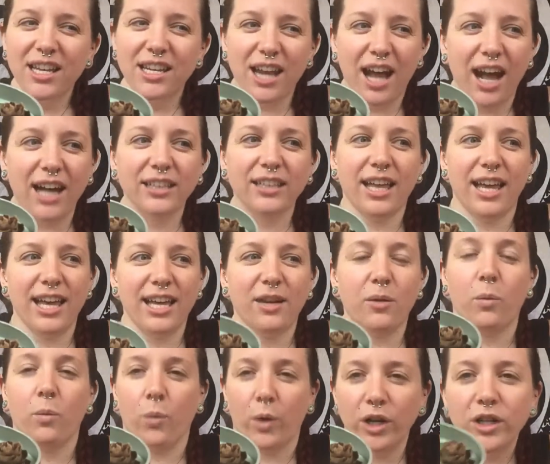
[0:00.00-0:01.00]
not
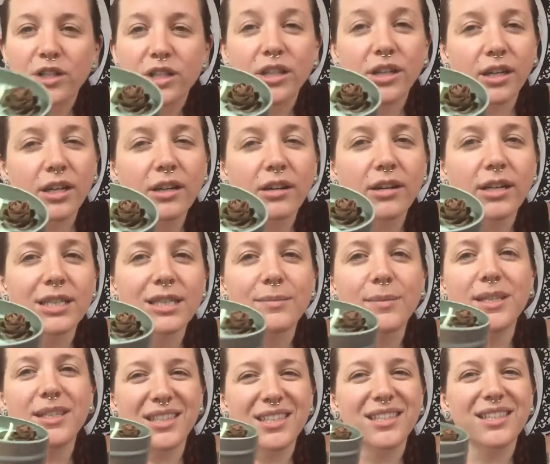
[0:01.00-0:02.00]
like winter Christmas.